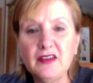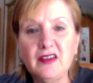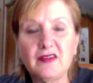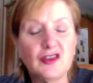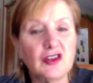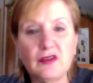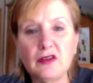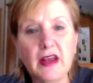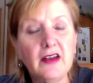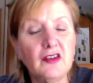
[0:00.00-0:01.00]
I mean, I
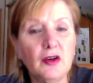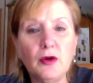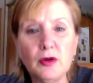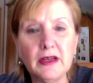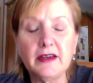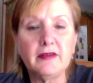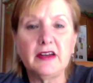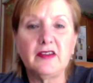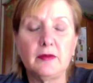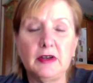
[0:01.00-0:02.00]
remember those
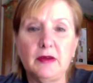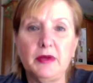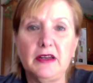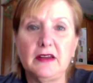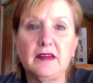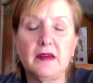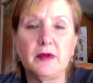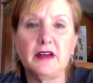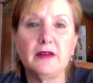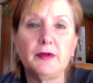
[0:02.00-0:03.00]
days. And
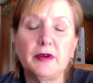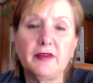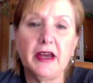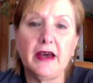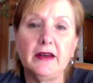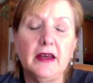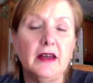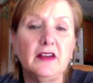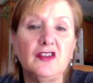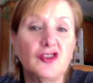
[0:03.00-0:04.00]
this has
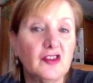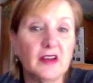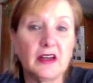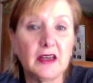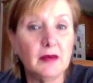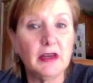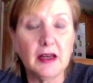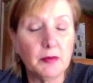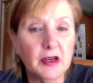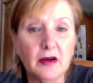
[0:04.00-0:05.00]
totally given us some
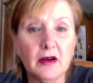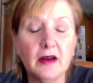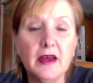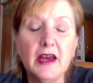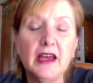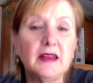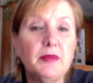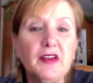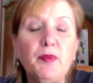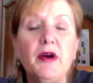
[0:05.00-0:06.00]
independence that we never
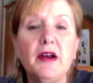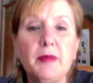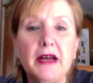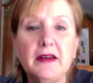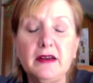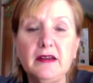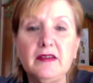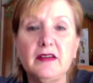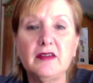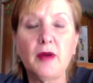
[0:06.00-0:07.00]
would have had, and it's
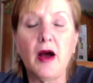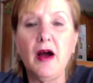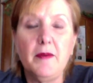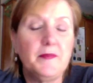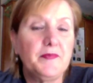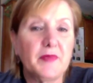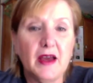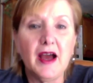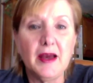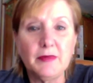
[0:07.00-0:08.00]
just going to keep getting bigger.